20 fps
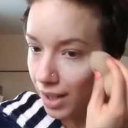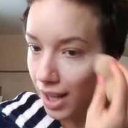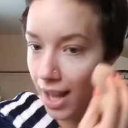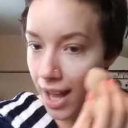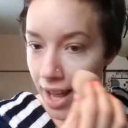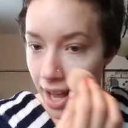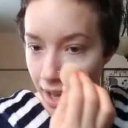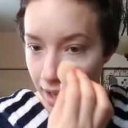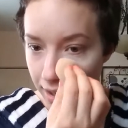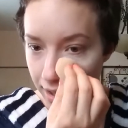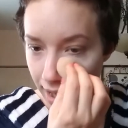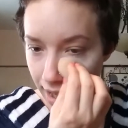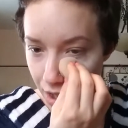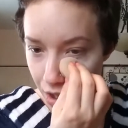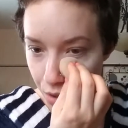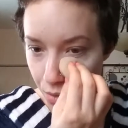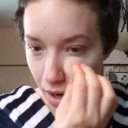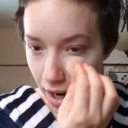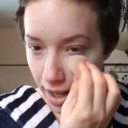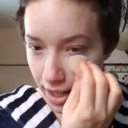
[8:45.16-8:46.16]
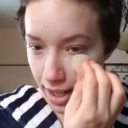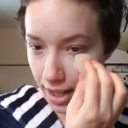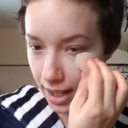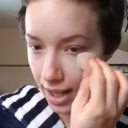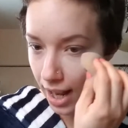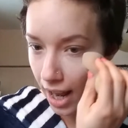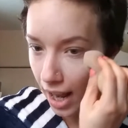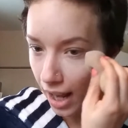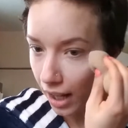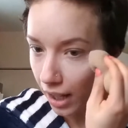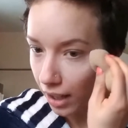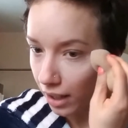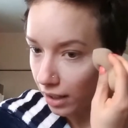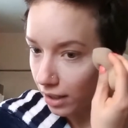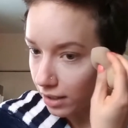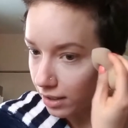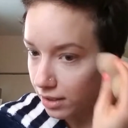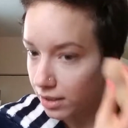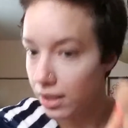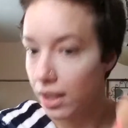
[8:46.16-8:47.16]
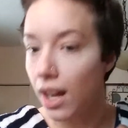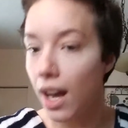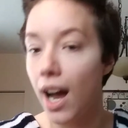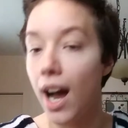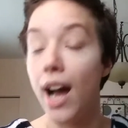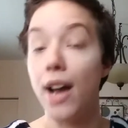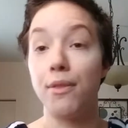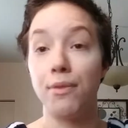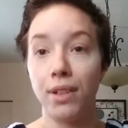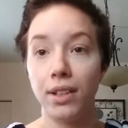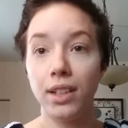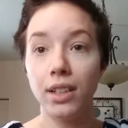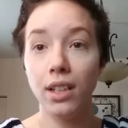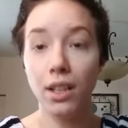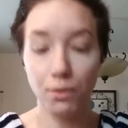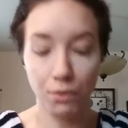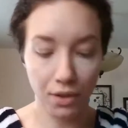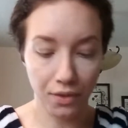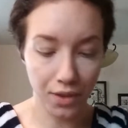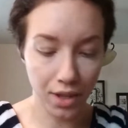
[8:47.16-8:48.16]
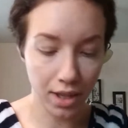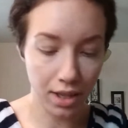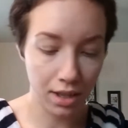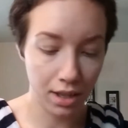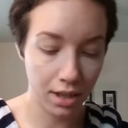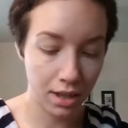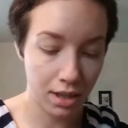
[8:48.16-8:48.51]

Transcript: And I tried it and I fell in love with it.